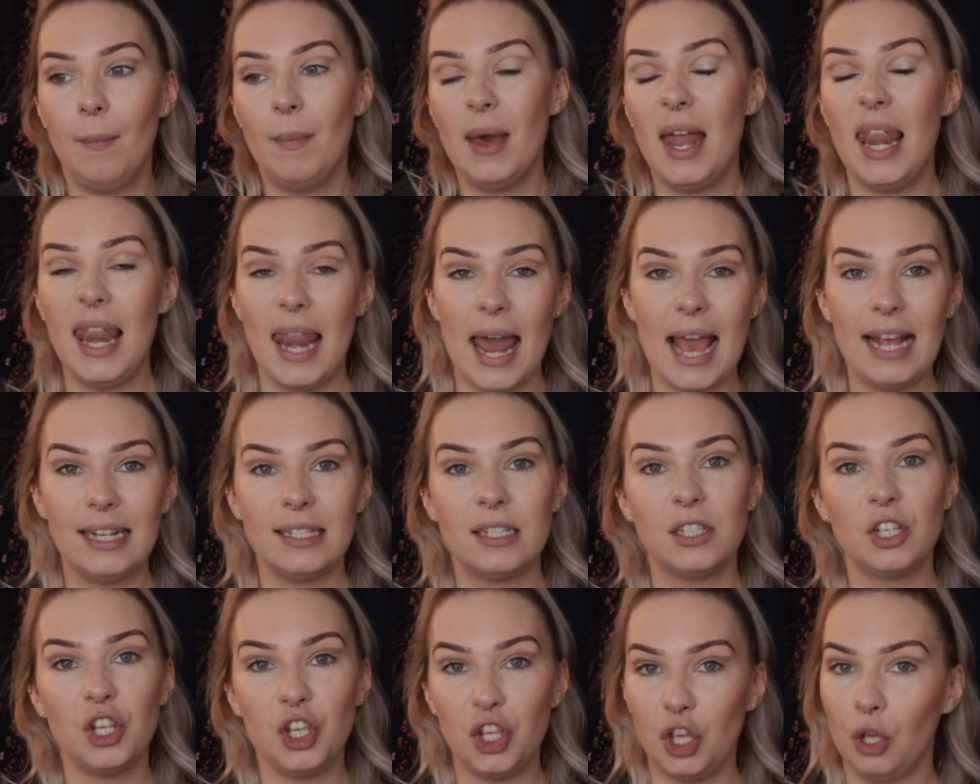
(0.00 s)

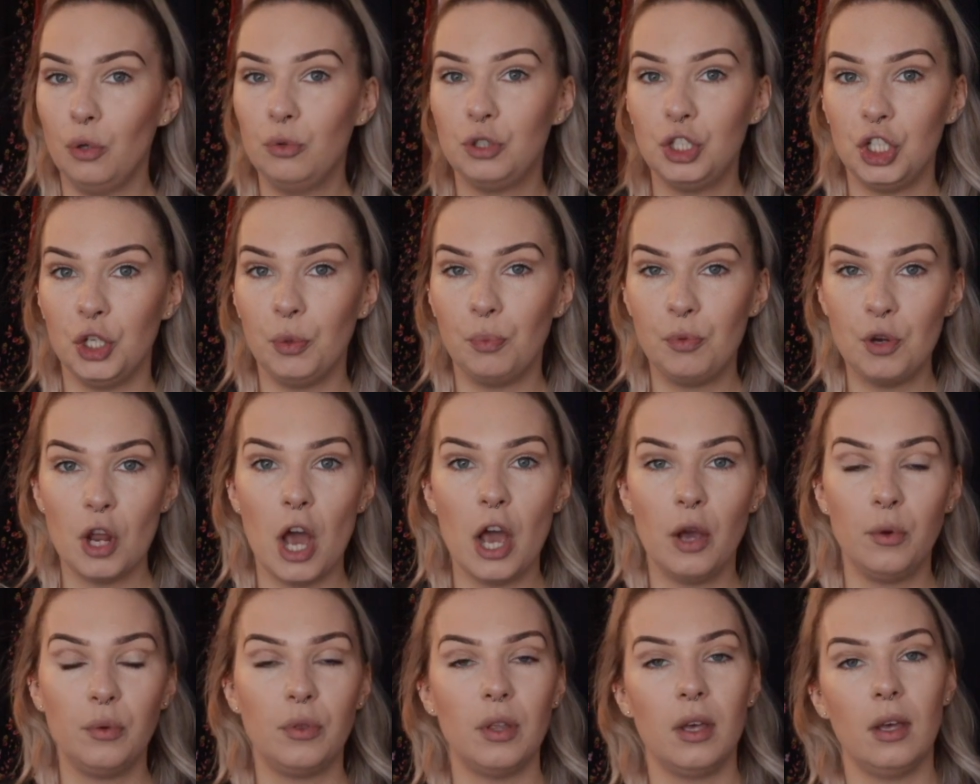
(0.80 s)
lets YouTube
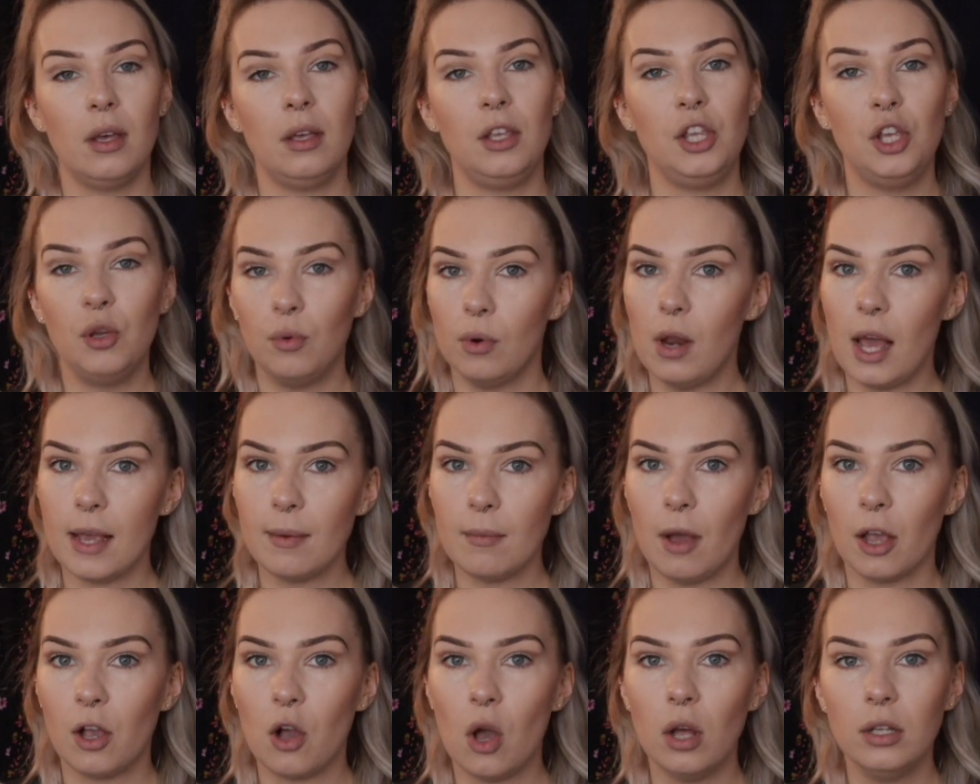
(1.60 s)
know that you like
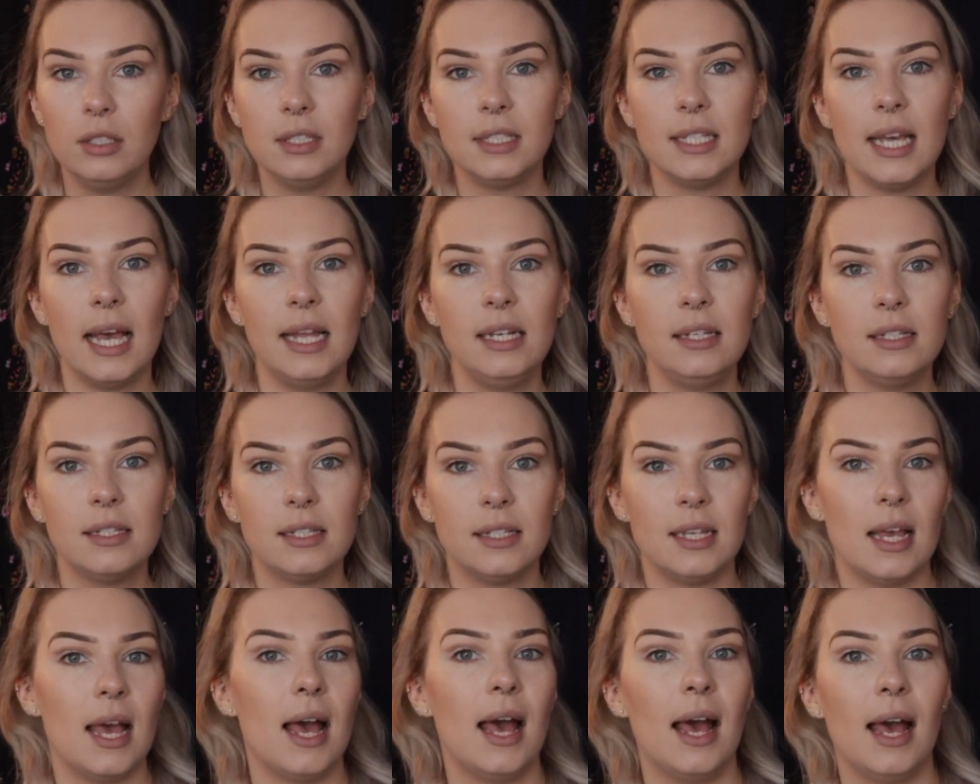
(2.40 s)
my
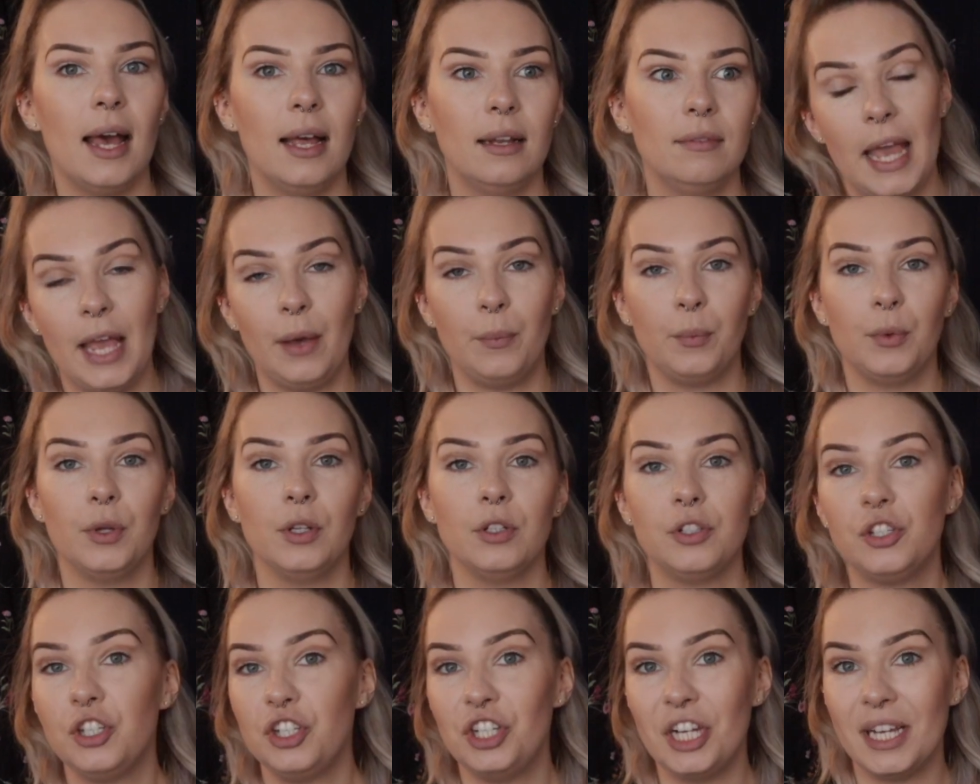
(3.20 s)
content, and it
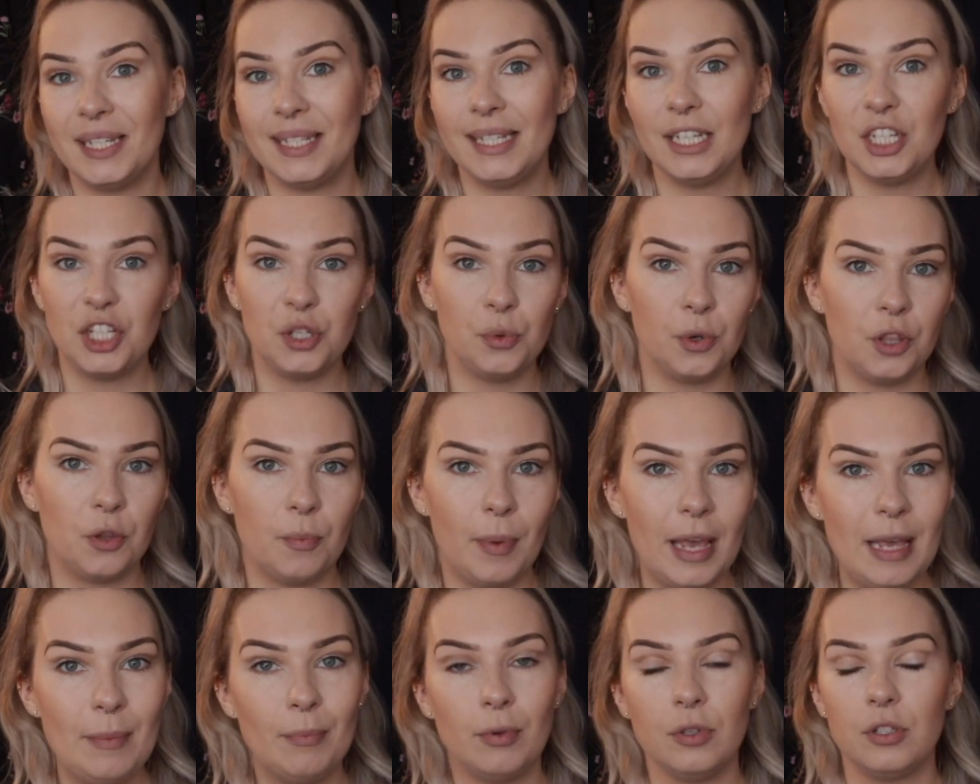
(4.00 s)
will suggest it to other
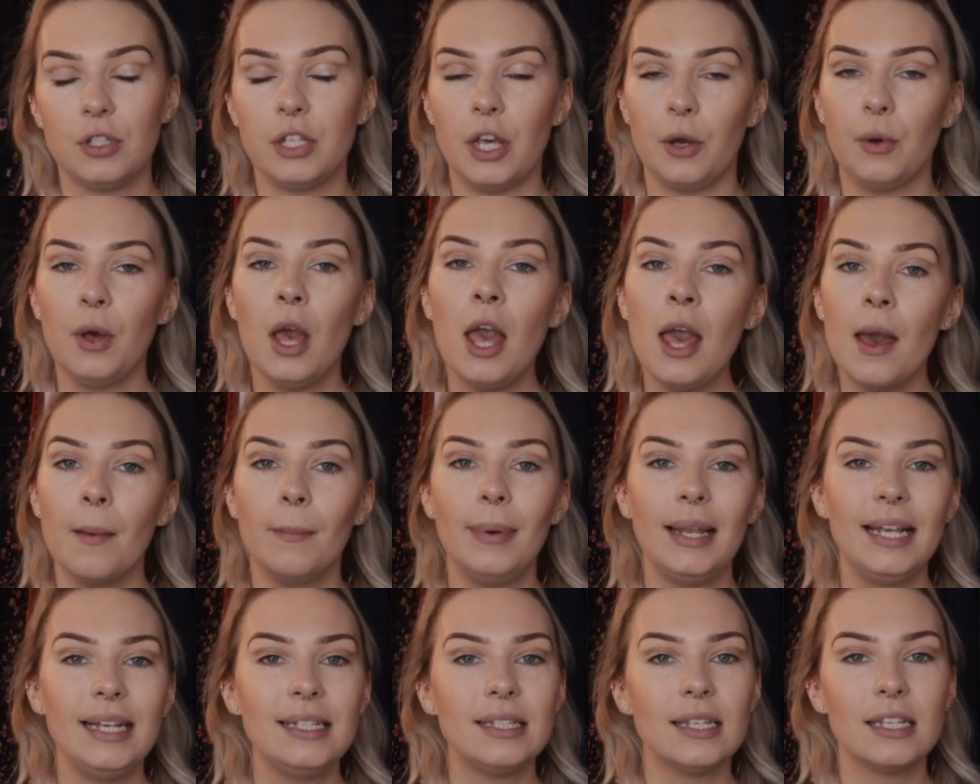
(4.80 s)
people. So
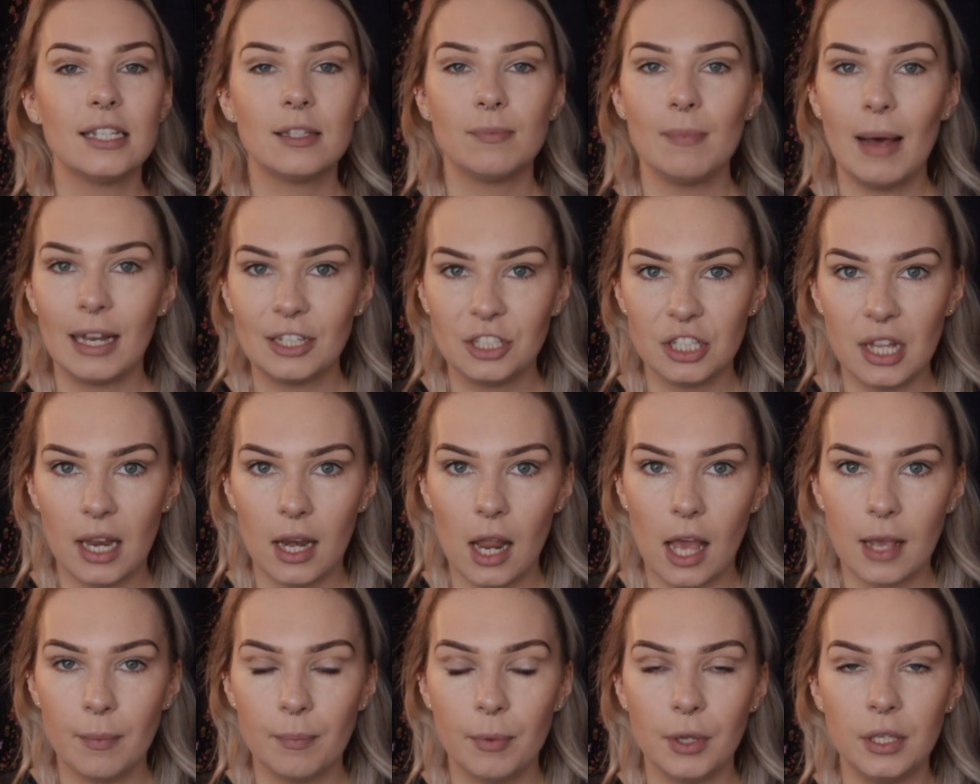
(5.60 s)
please smash that
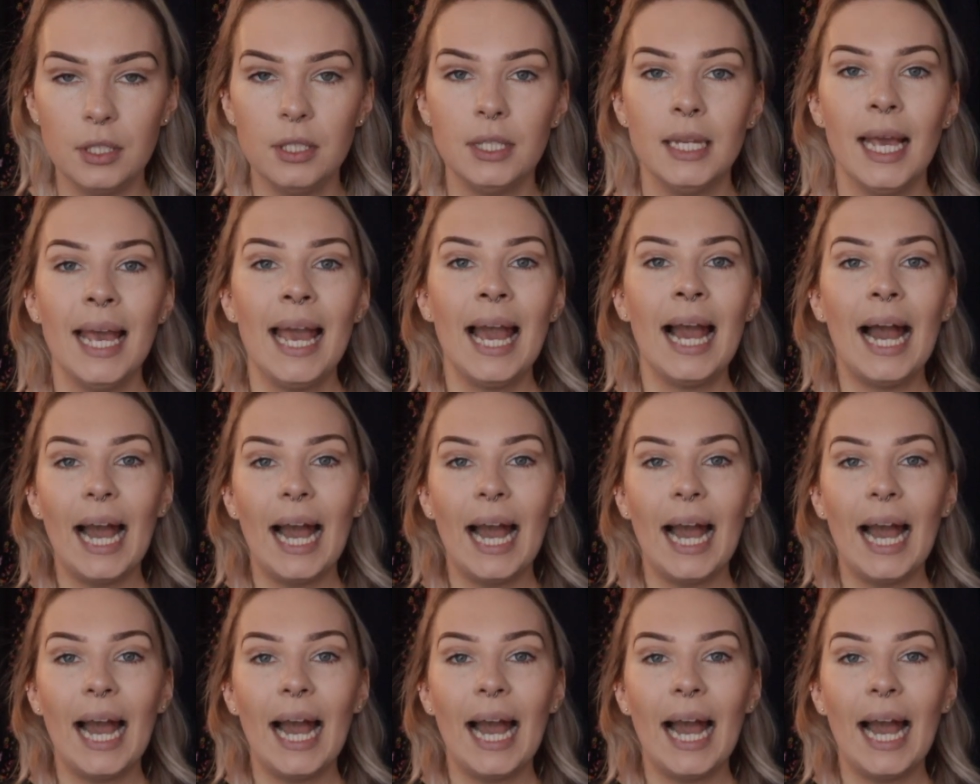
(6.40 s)
like button.